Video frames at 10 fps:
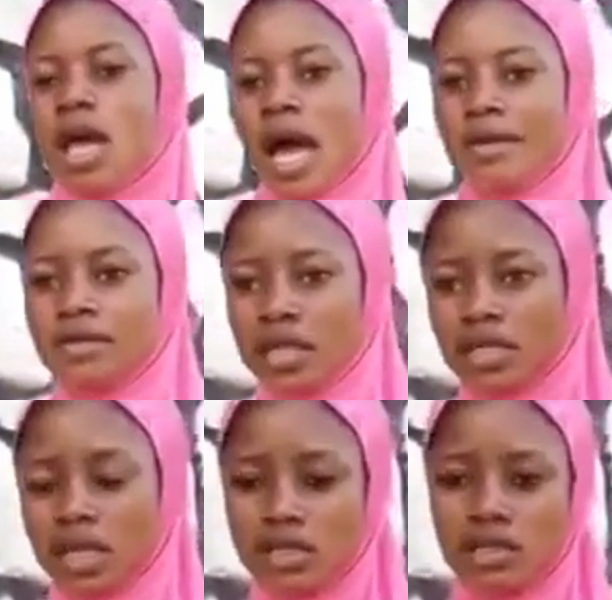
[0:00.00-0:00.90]
I
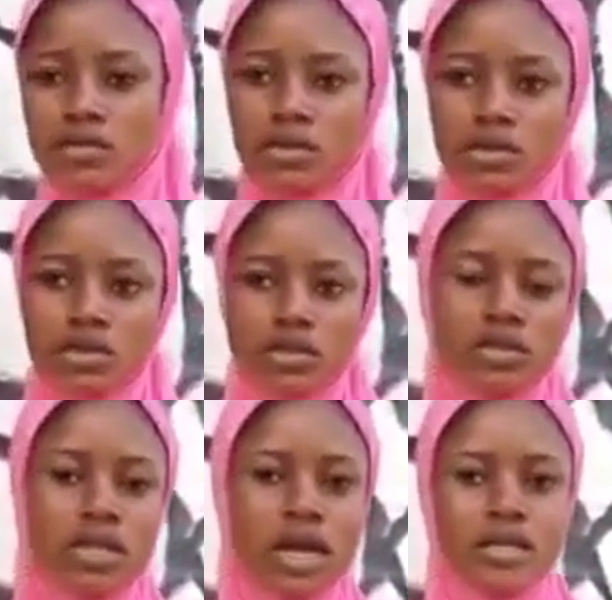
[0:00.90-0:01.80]
rejected the money,
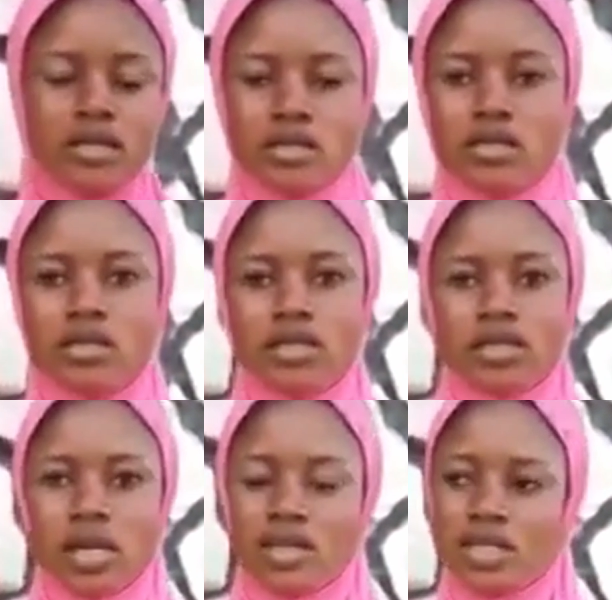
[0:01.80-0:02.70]
that I didn't need it.
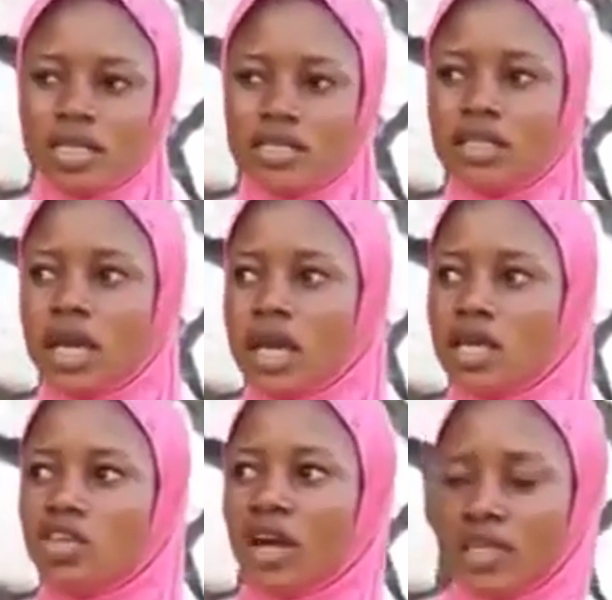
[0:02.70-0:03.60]
He now said
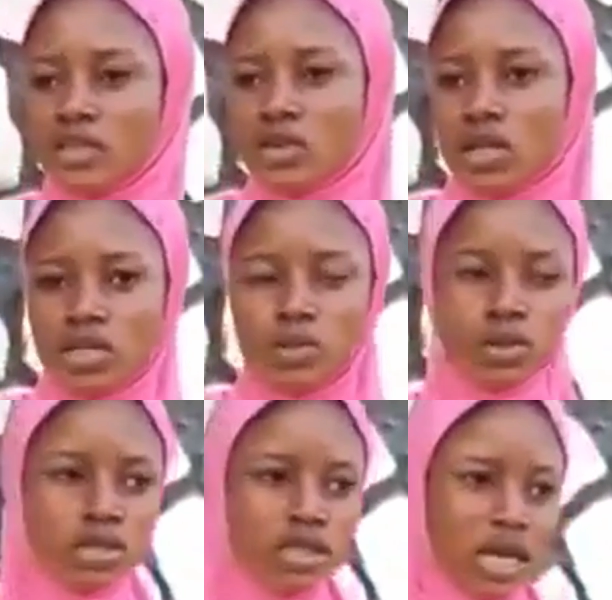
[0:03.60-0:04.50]
if I didn't collect the
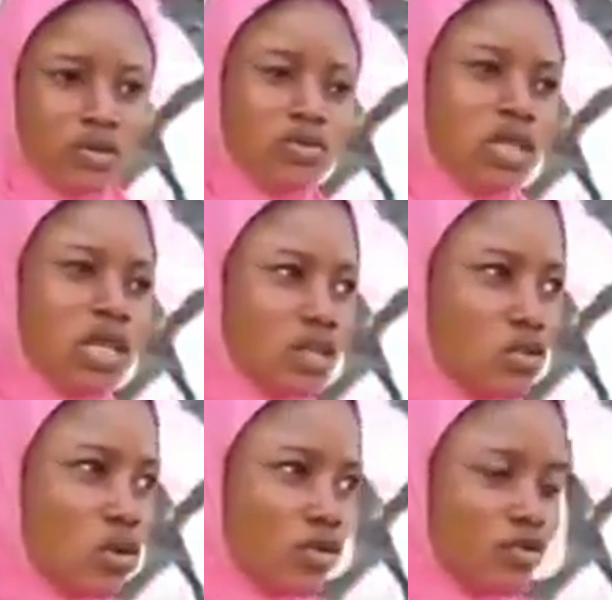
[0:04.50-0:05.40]
money that he won't
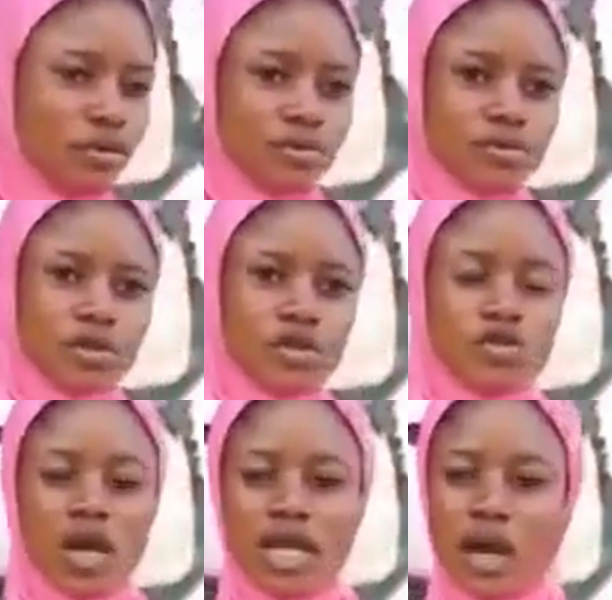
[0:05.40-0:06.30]
let go of me.
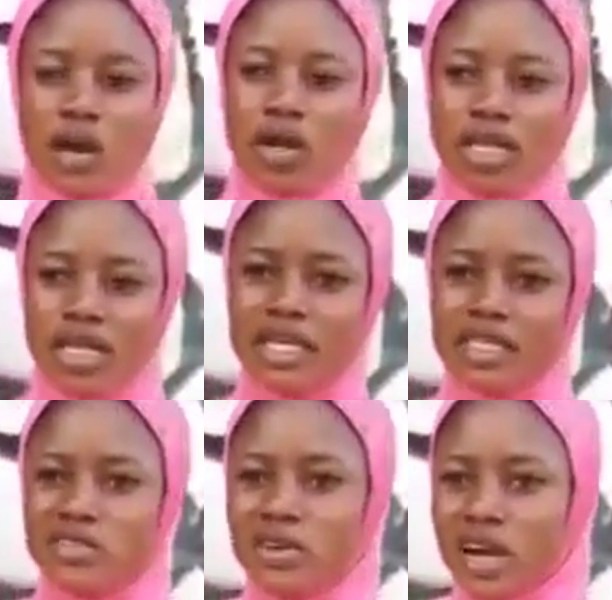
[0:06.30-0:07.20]
So I now collected
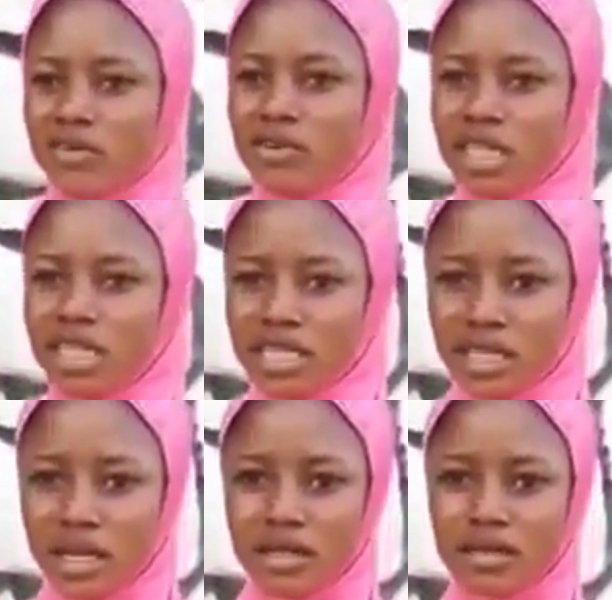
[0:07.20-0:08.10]
the 500
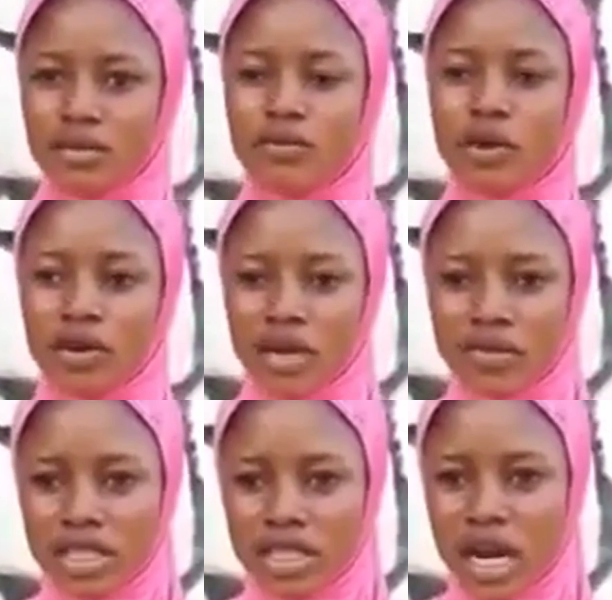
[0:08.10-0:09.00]
naira 4
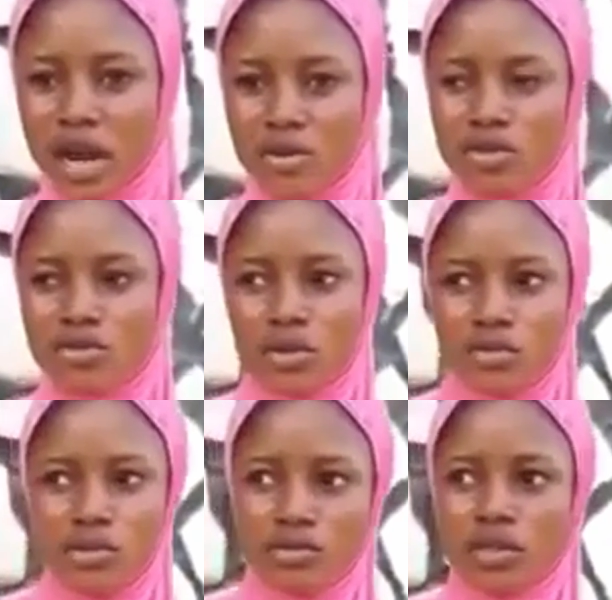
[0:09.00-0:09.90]
500 naira notes
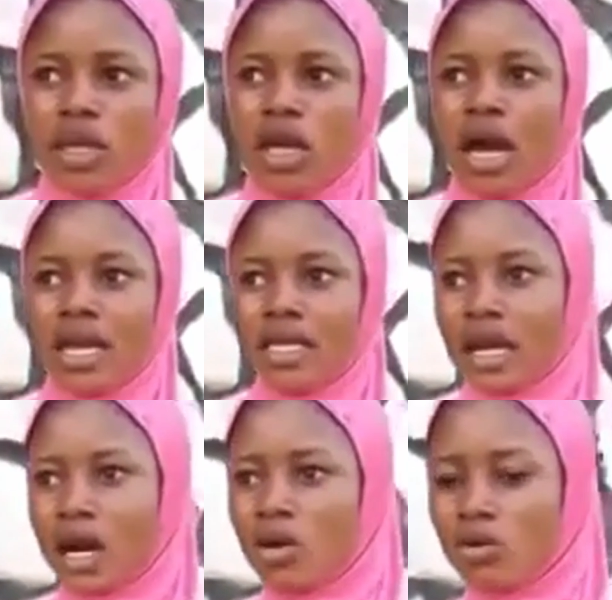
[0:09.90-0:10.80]
from him, and
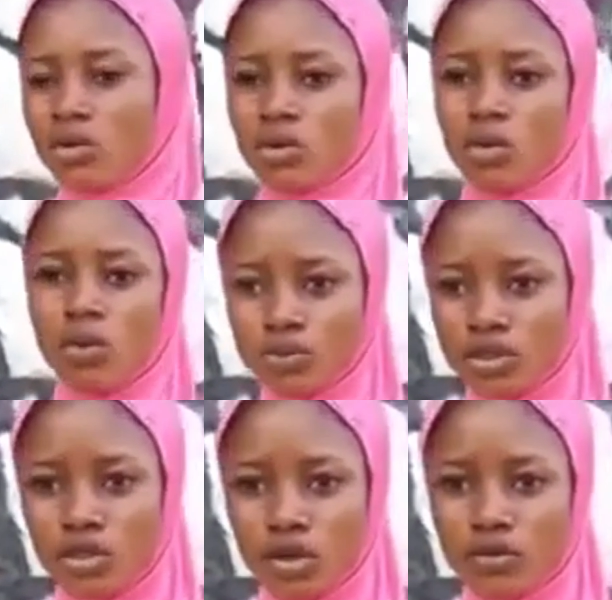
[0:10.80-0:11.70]
he now
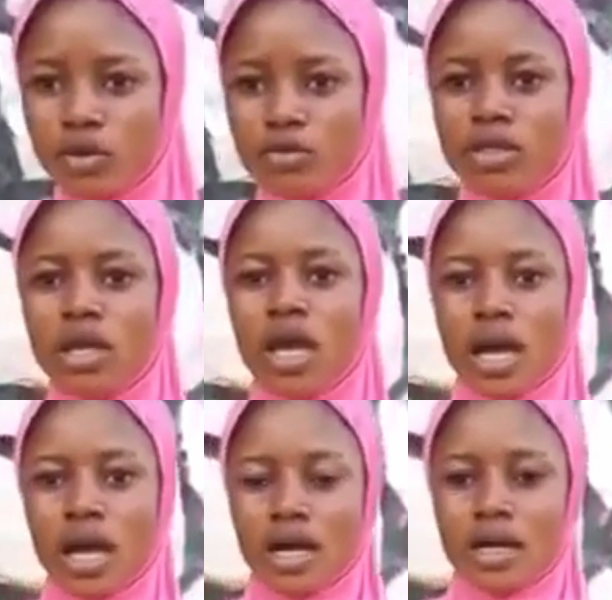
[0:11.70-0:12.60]
opened the door for me,
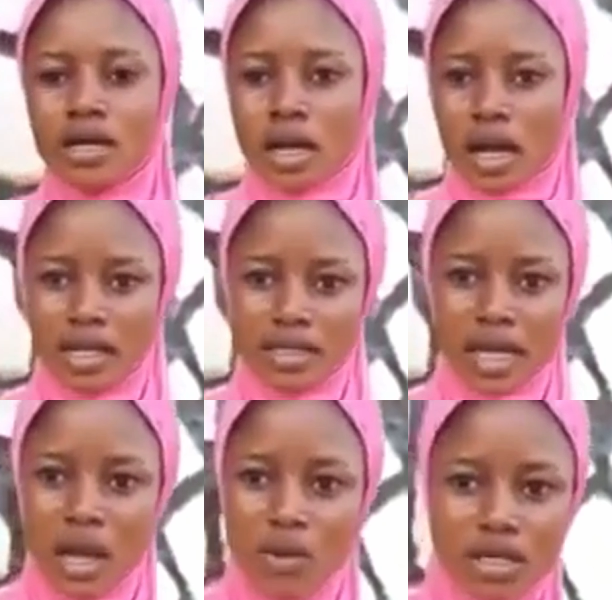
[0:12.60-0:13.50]

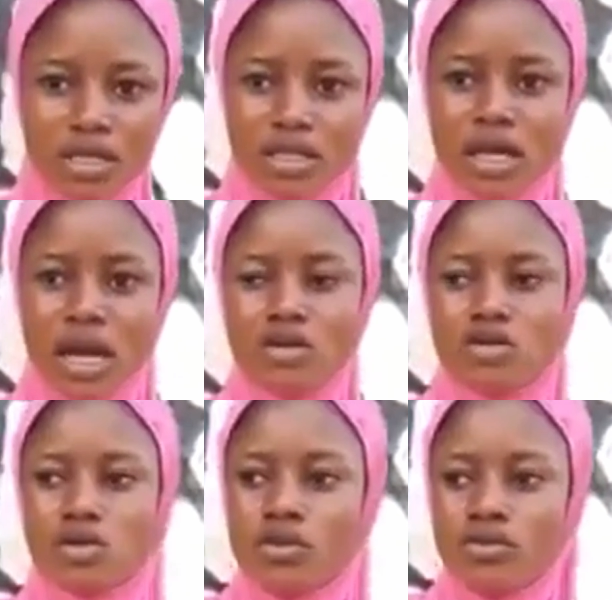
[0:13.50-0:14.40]
and I went
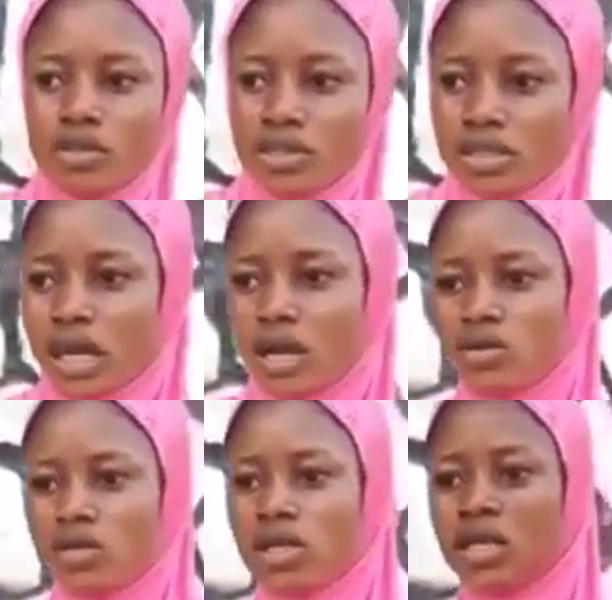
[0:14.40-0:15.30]
out of his
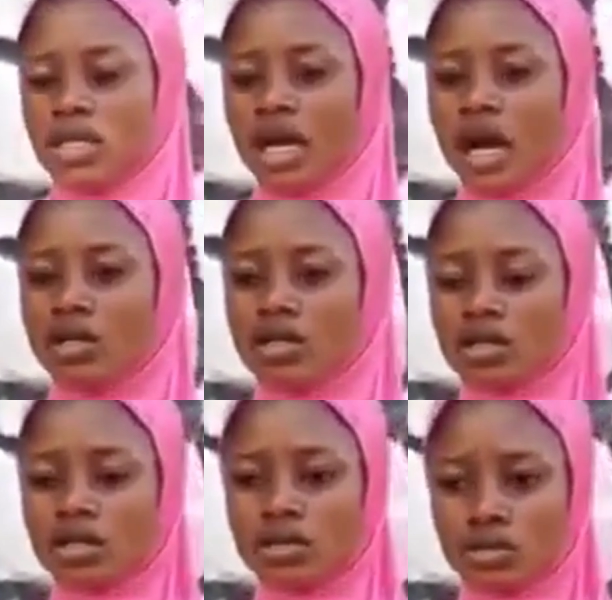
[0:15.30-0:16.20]
house. He now
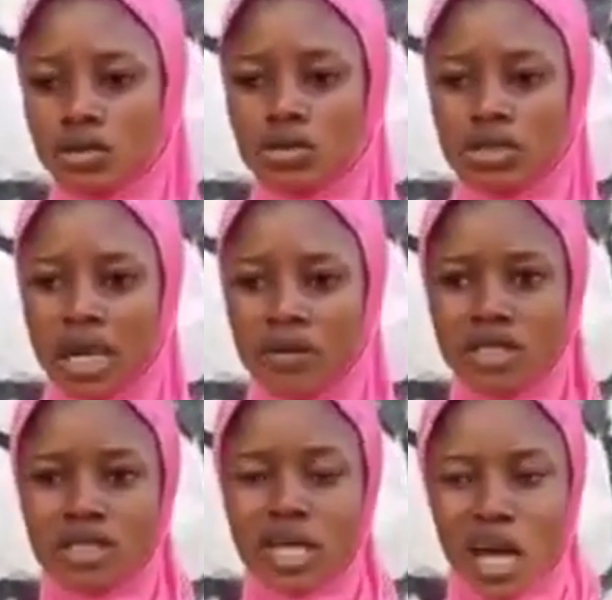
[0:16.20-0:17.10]
told that
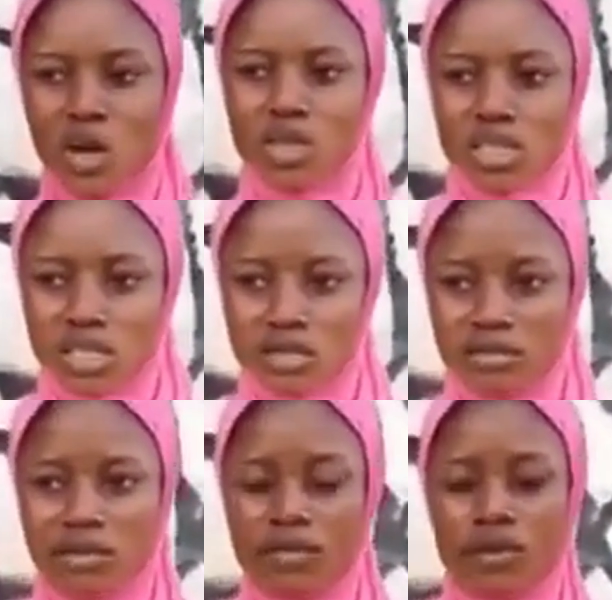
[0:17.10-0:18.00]
Mr.
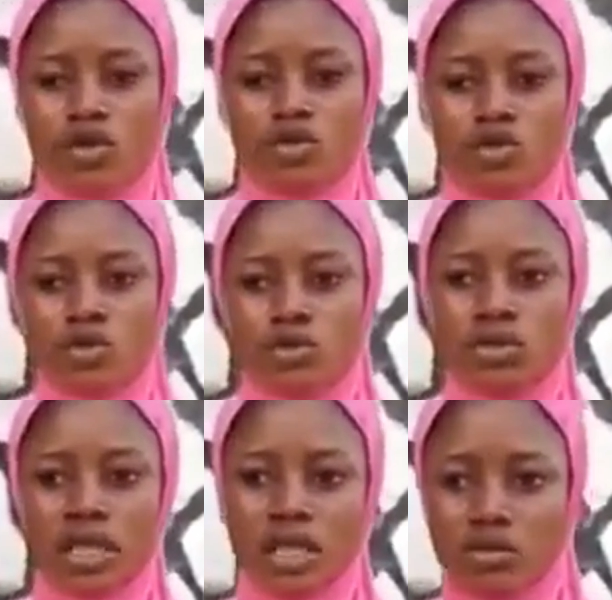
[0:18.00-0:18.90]
Austin
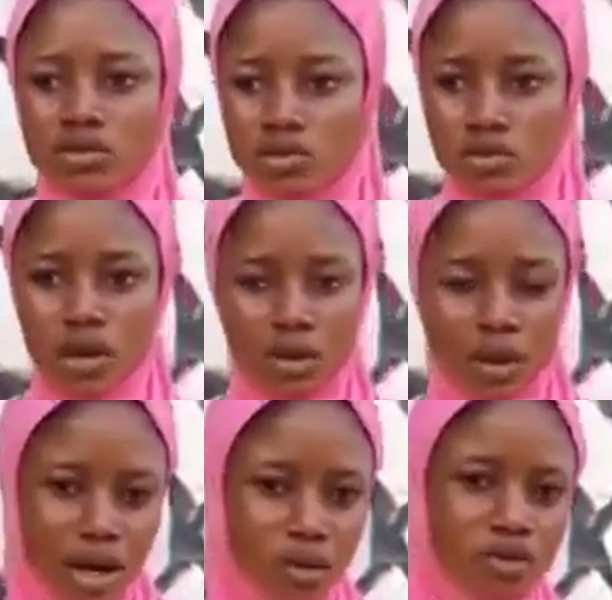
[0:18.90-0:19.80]
to take me to
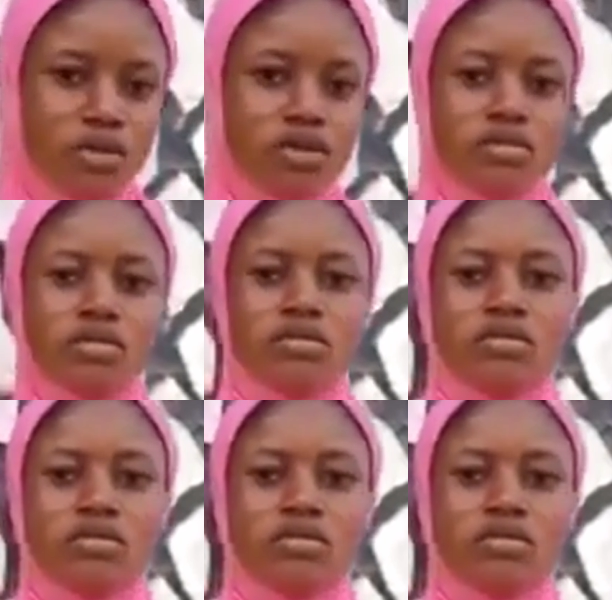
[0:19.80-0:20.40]
our house.